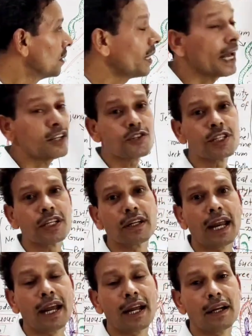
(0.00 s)
gastric
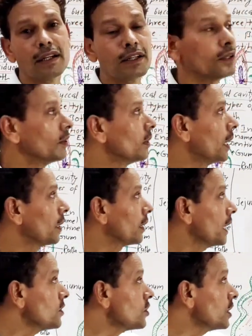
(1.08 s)
gland, and the
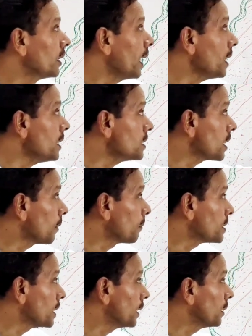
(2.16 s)
gastric glands are
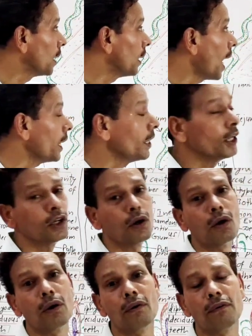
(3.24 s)
present in the lining
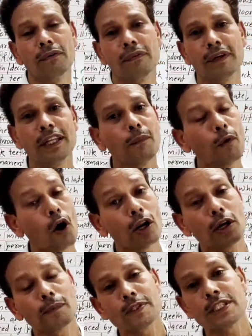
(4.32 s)
of, in the
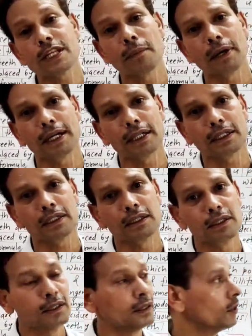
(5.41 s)
wall of stomach,
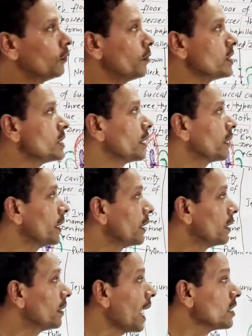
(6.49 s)
which
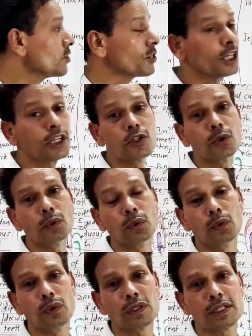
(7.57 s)
secrete gastric
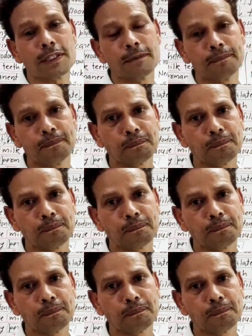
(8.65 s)
juice.